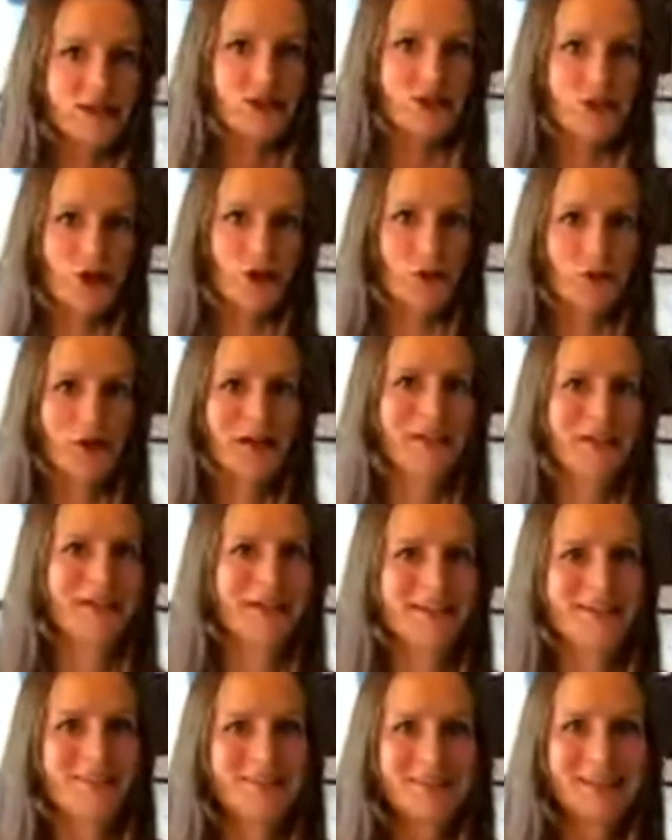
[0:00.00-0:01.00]
So
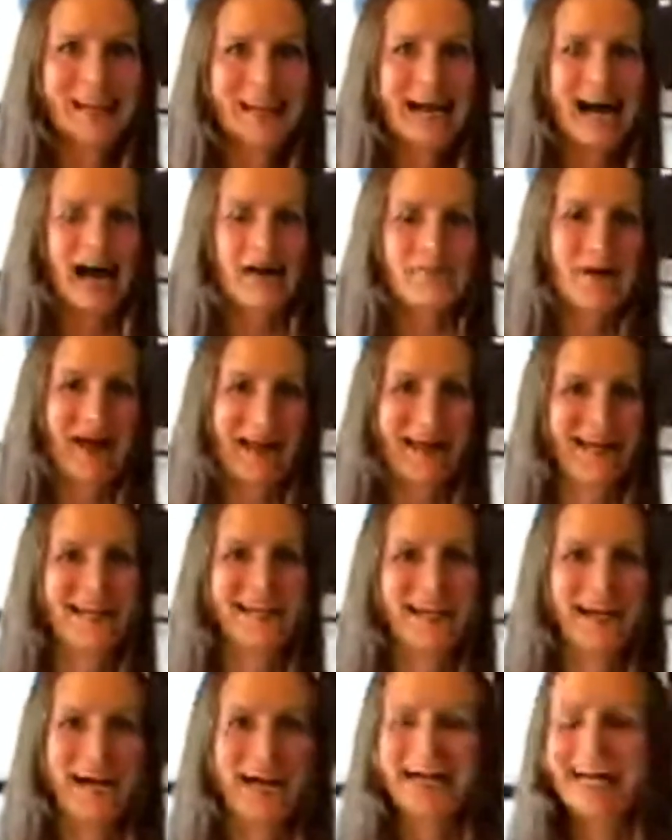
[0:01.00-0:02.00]
I might,
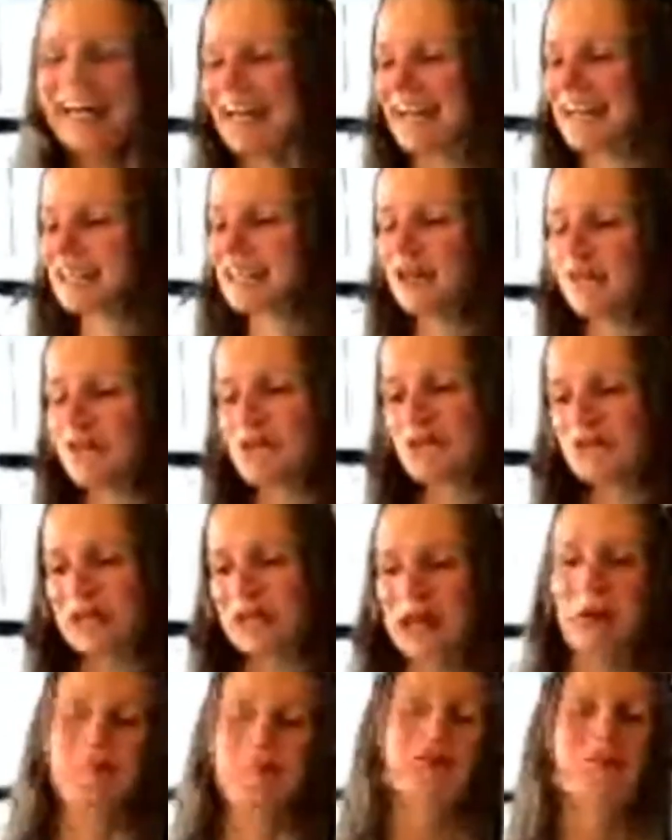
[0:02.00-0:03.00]
instead of
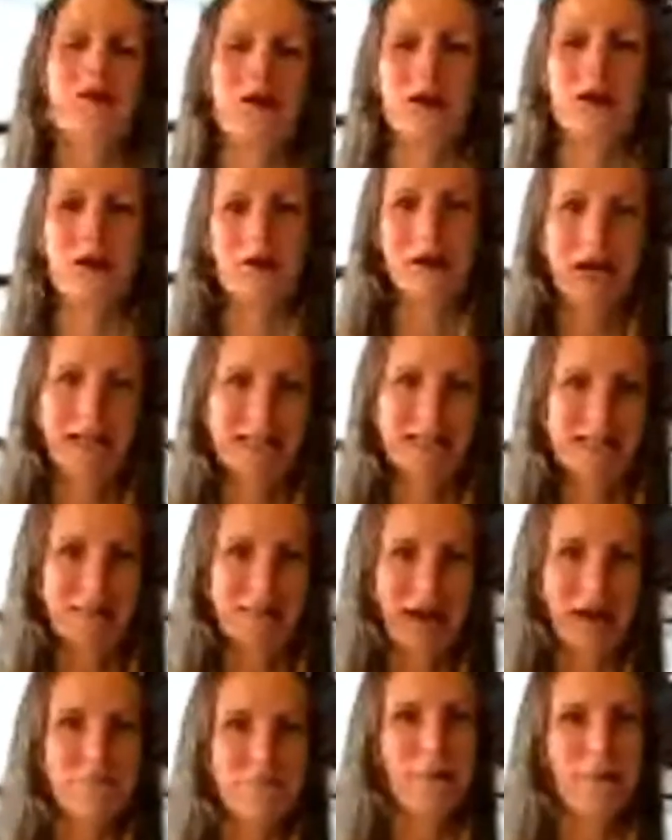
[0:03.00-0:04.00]
using up the weird ingredients, I
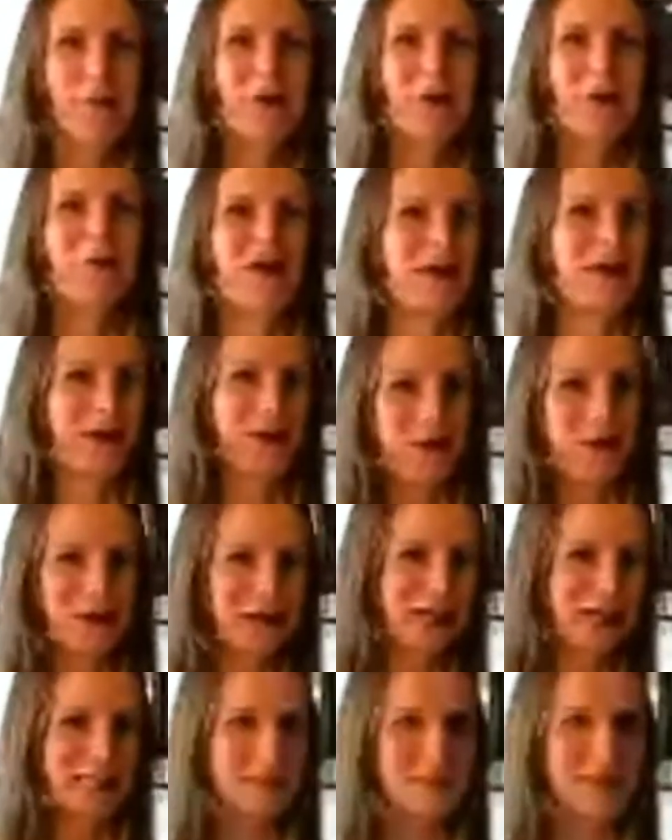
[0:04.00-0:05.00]
might have more weird
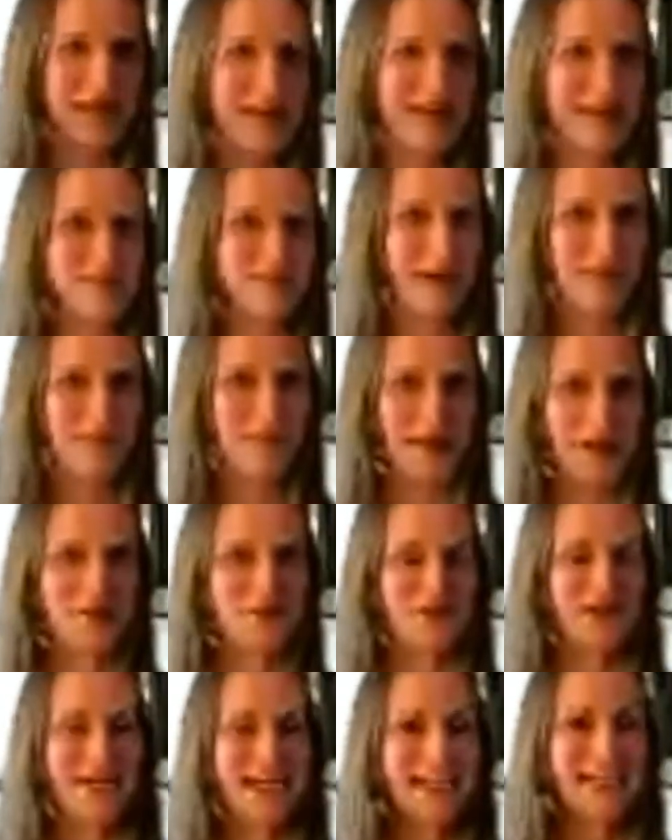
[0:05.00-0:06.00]
ingredients in my
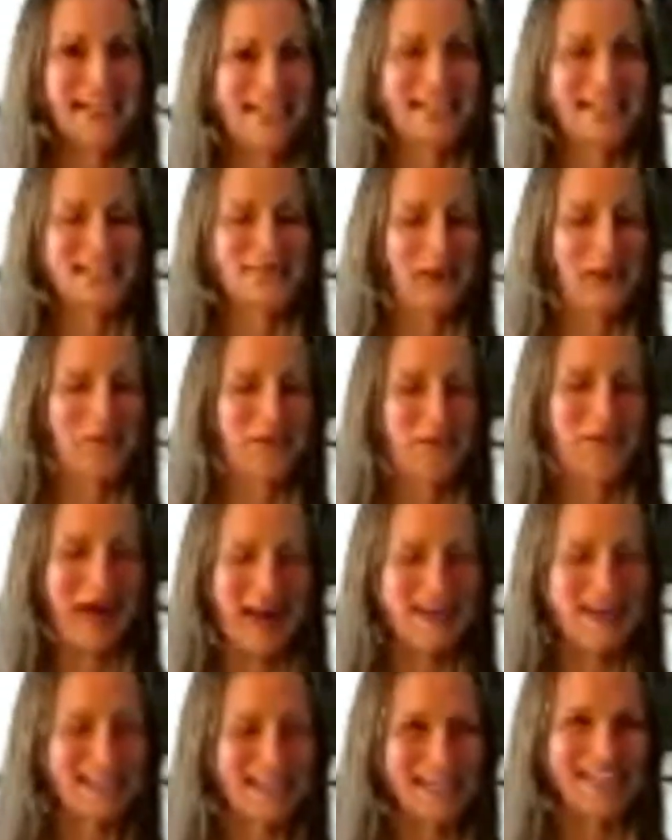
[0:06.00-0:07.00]
pantry. This might be a
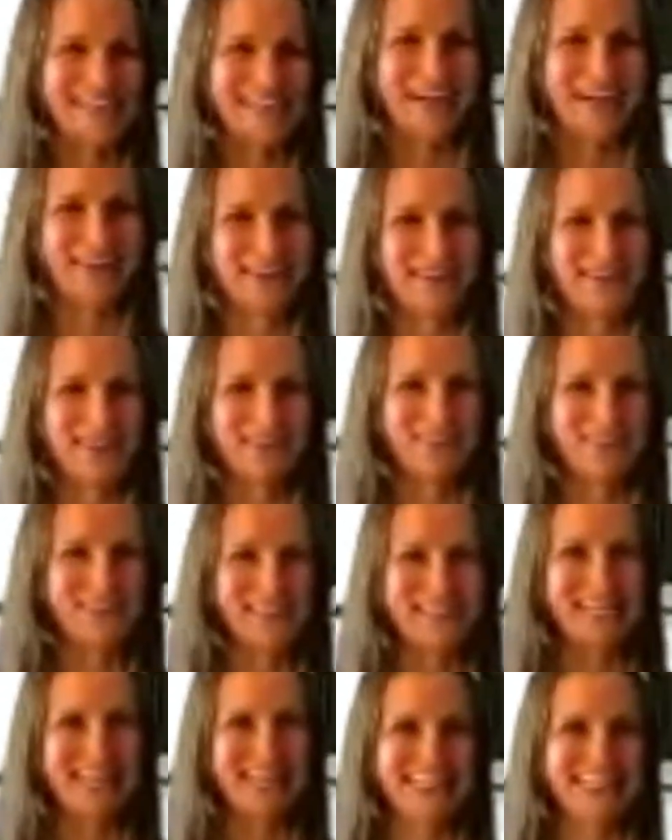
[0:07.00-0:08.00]
bad idea. I don't know. We'll
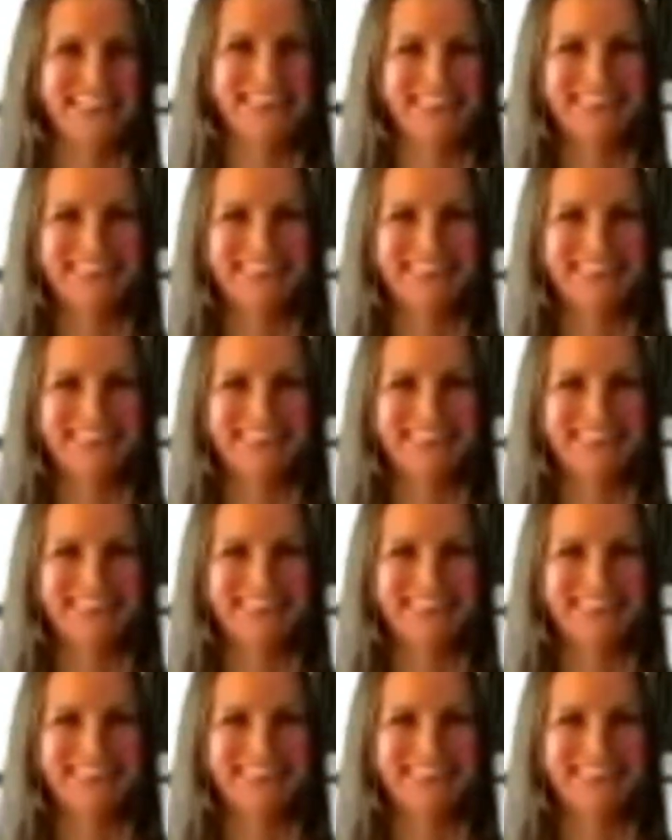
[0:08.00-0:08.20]
see.